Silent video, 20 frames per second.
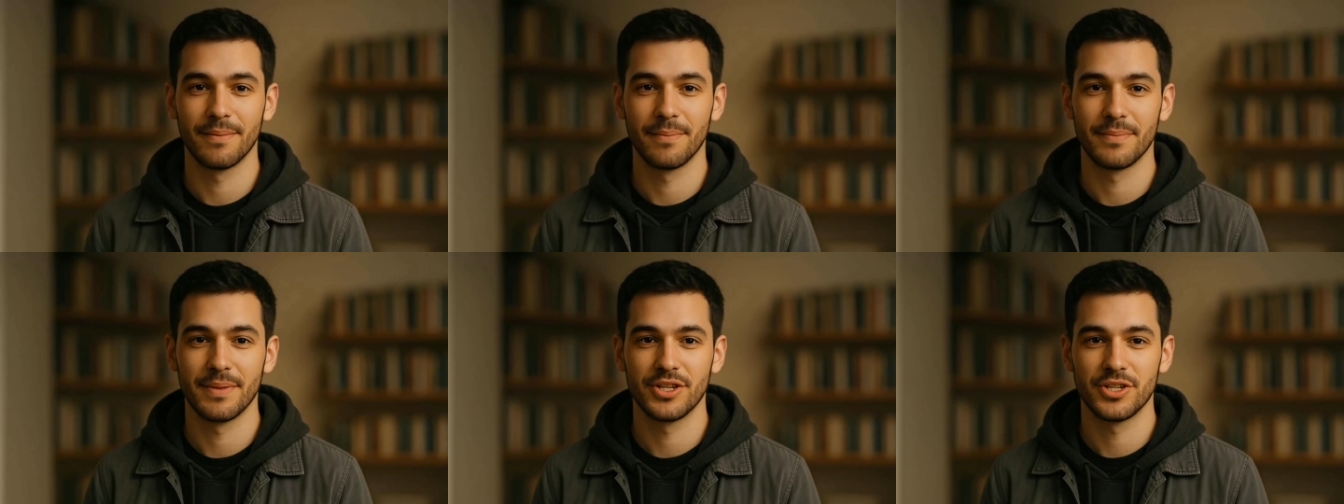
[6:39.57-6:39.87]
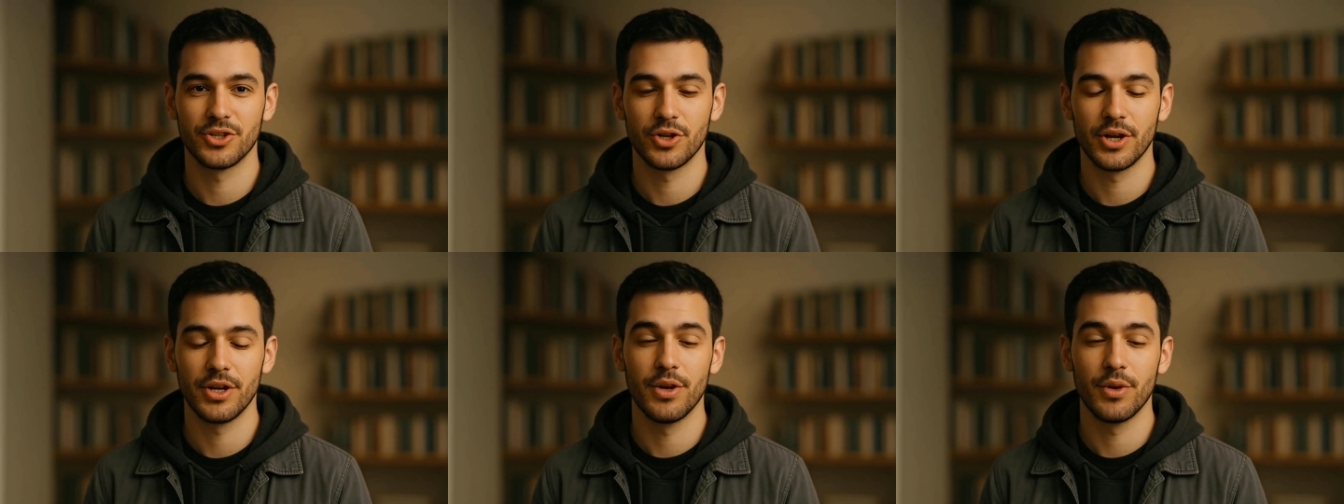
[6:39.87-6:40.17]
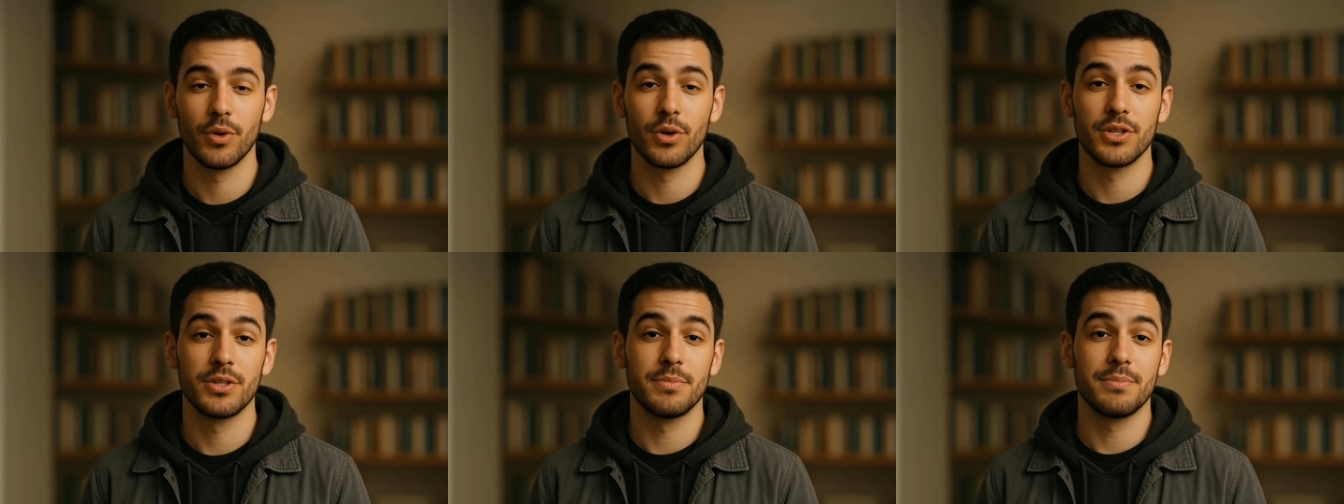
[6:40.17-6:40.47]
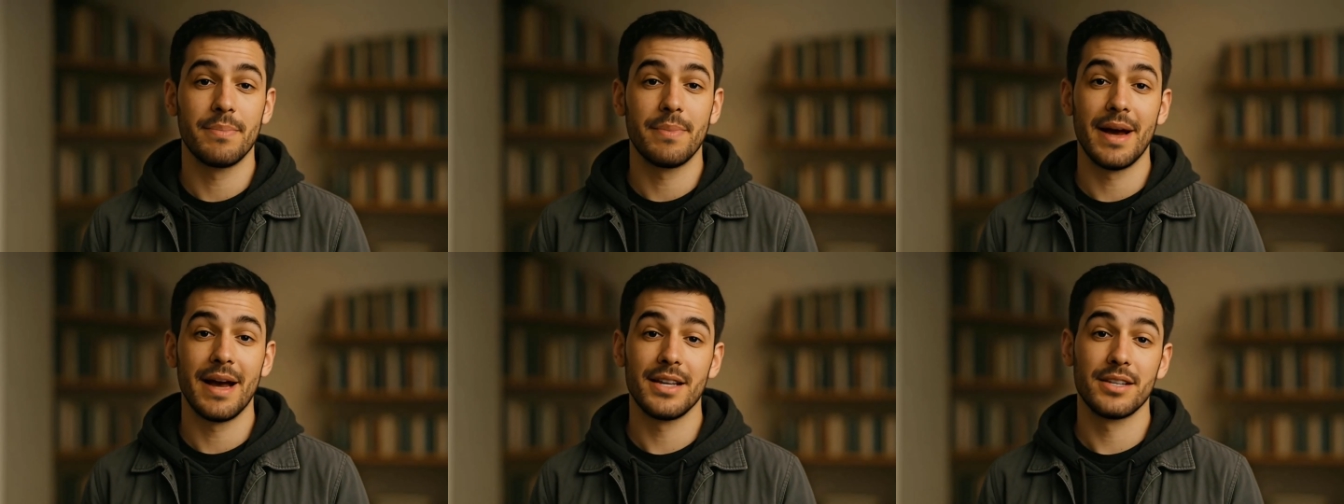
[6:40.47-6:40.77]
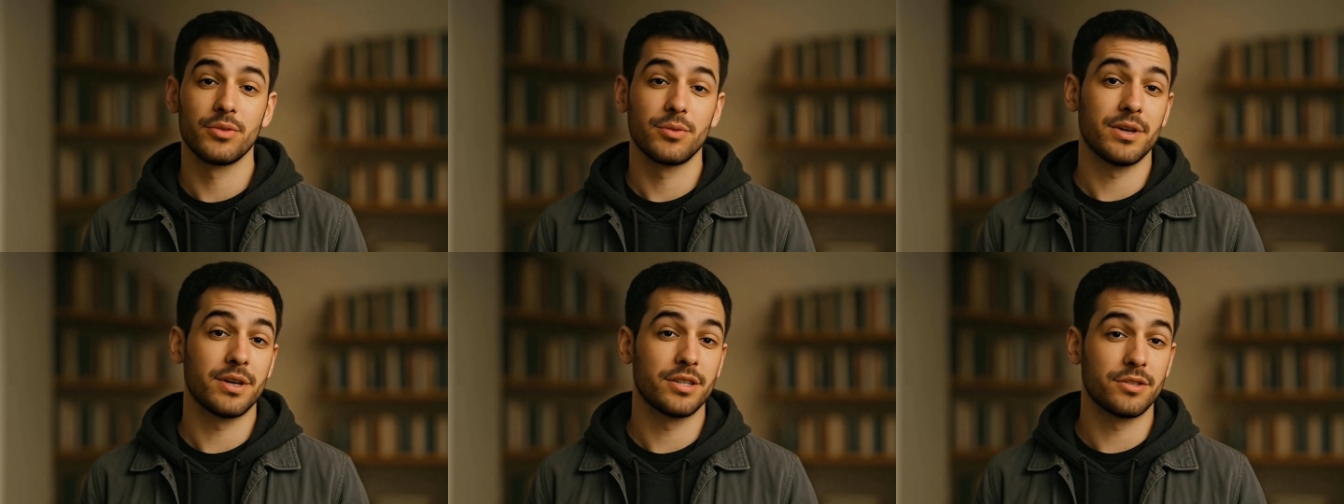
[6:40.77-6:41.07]
Midjourney works
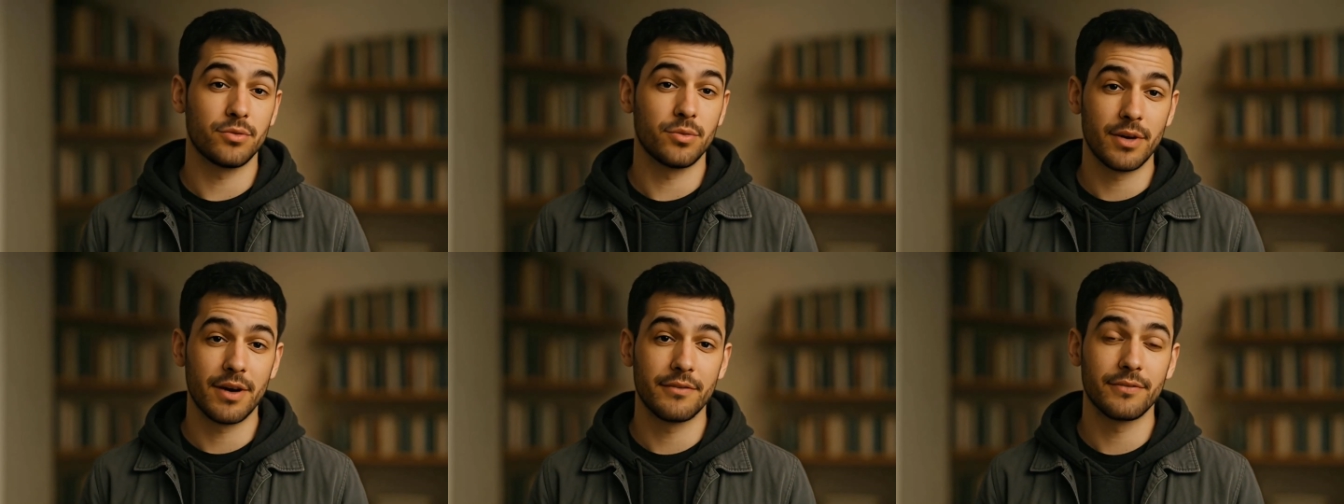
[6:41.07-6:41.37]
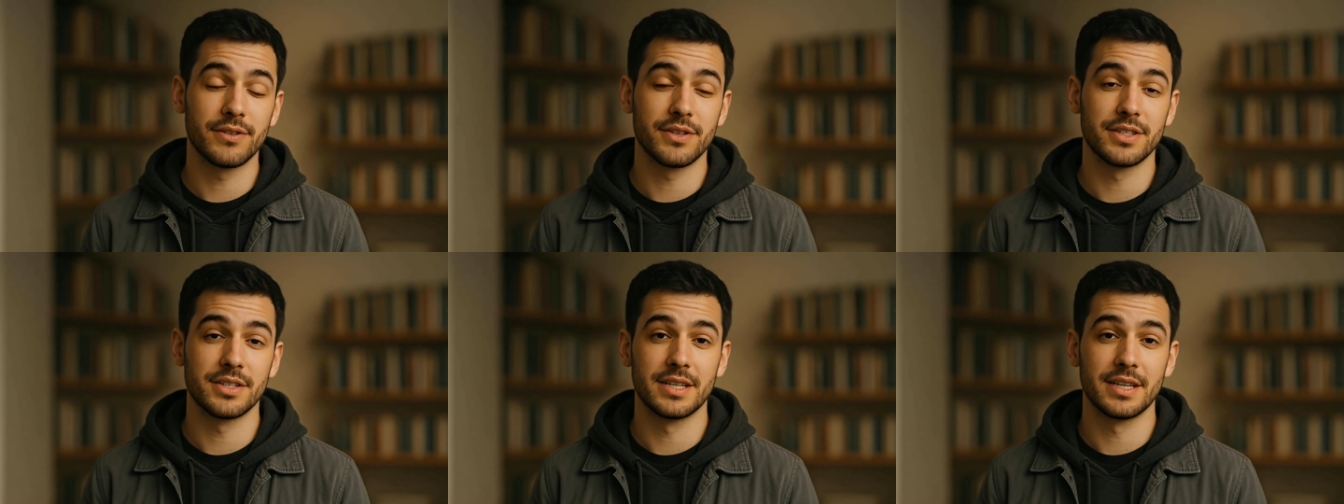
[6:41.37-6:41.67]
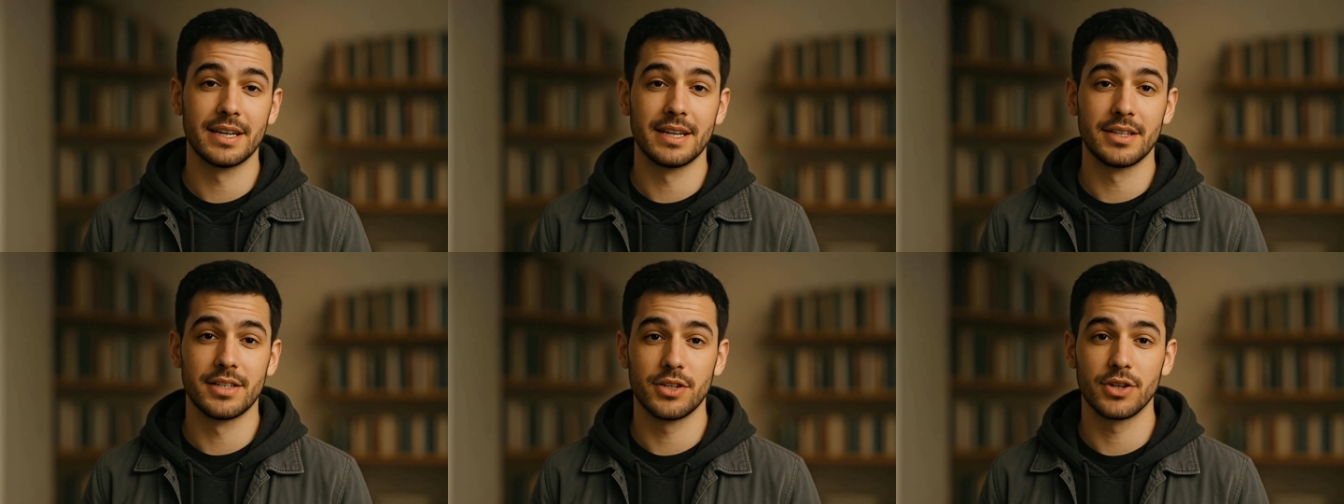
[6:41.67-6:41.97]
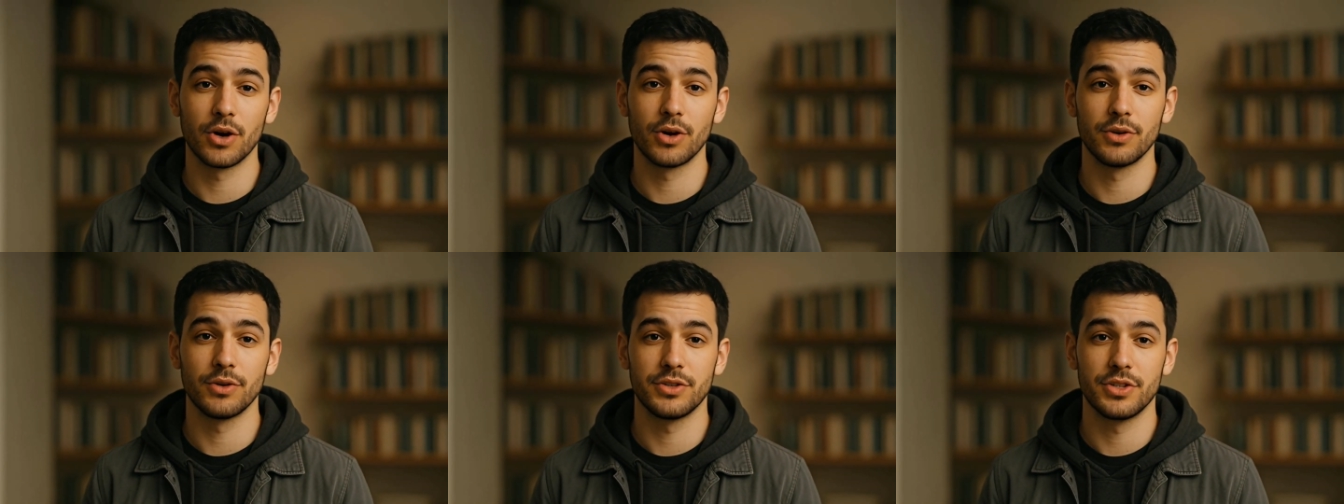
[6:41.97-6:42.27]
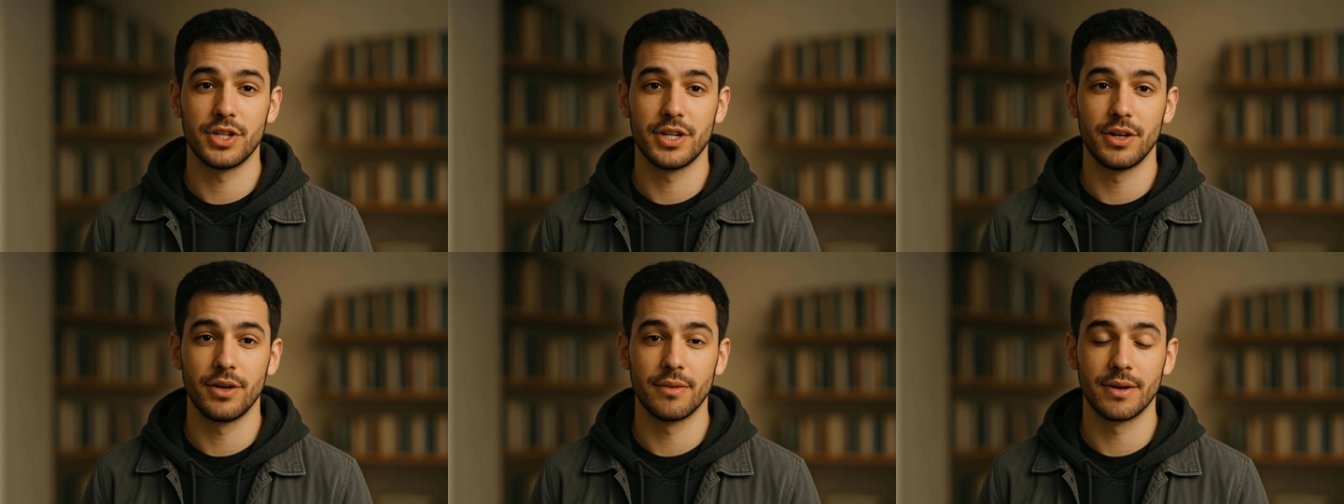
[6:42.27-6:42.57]
best when it's referencing its own
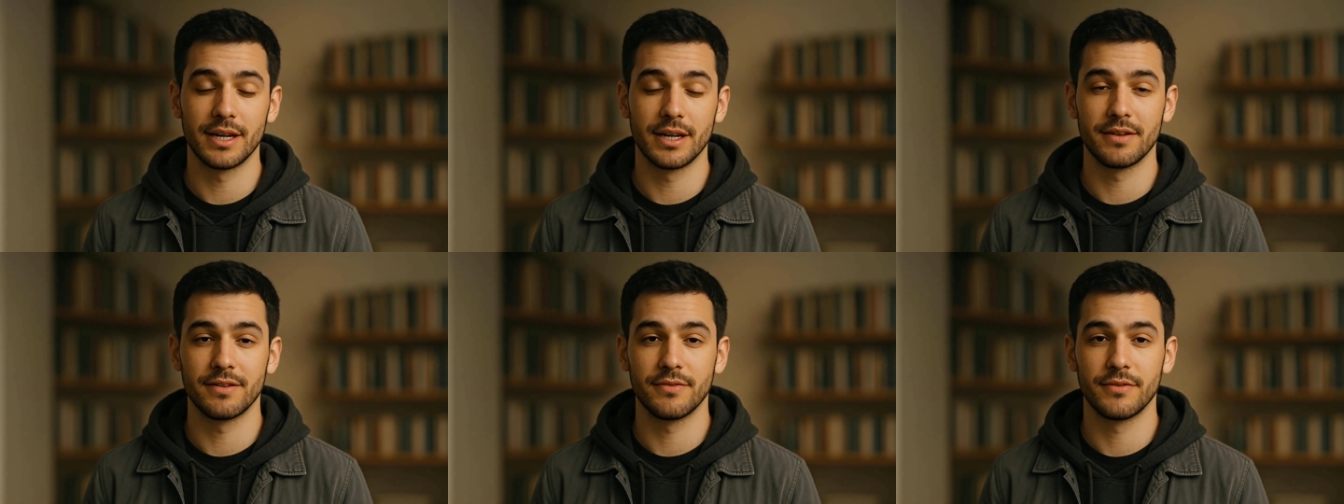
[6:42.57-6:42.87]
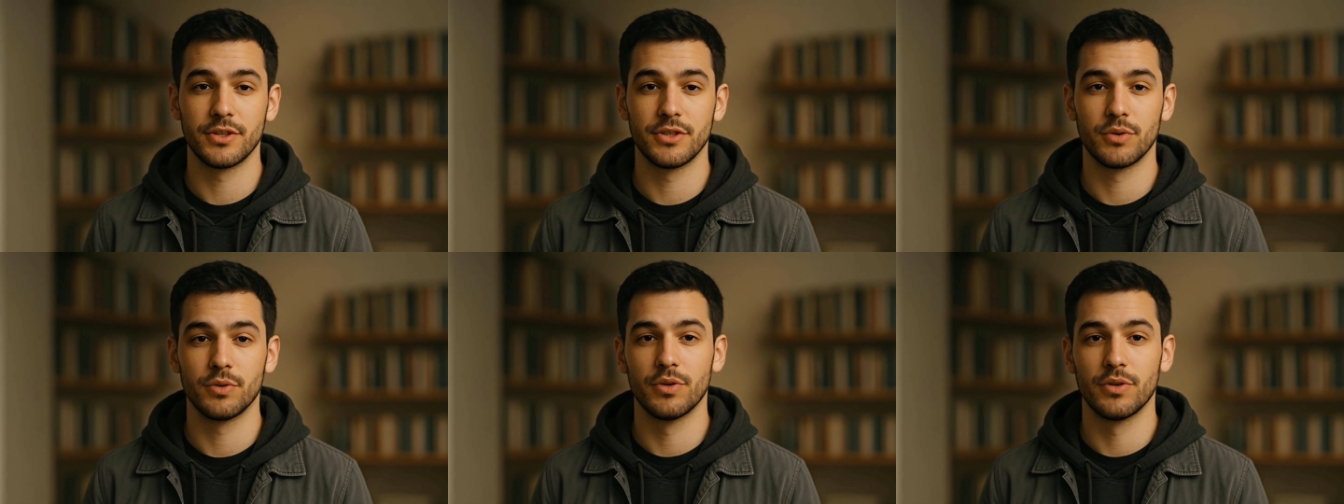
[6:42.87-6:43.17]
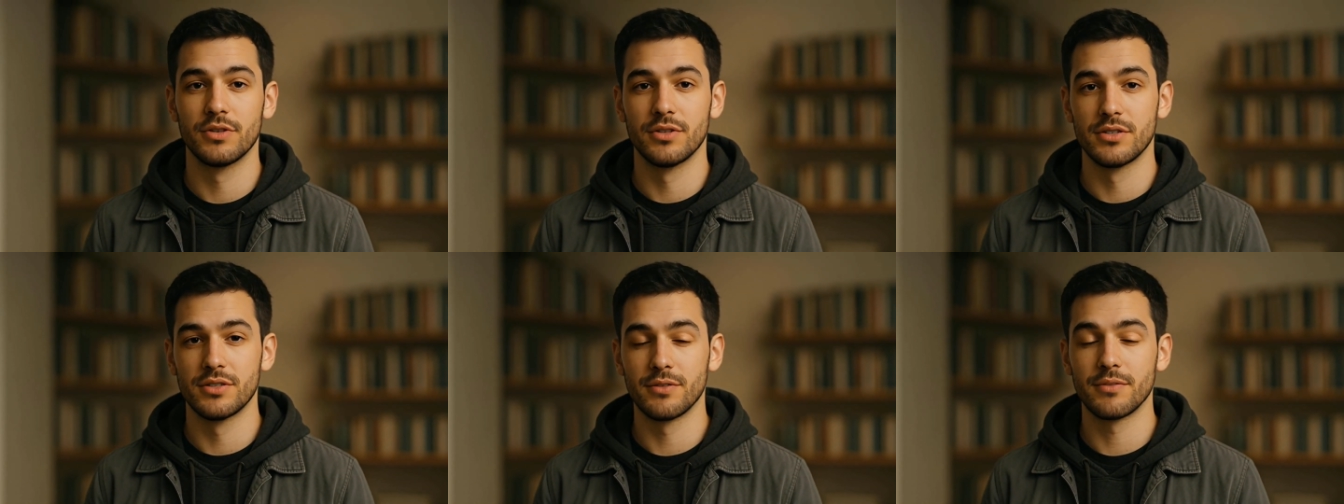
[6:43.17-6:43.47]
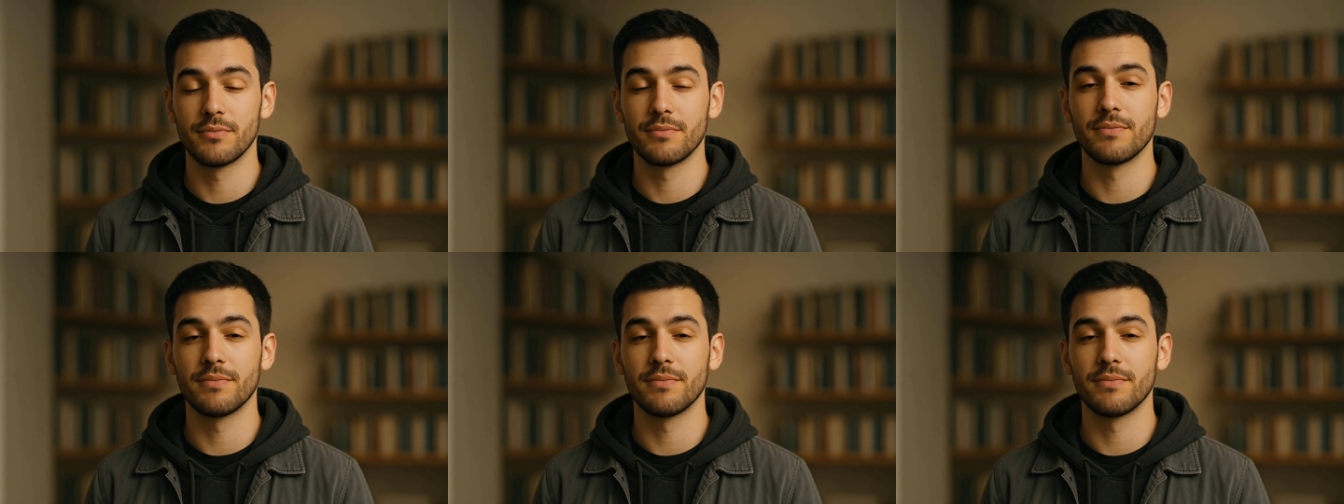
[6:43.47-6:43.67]
generated visuals.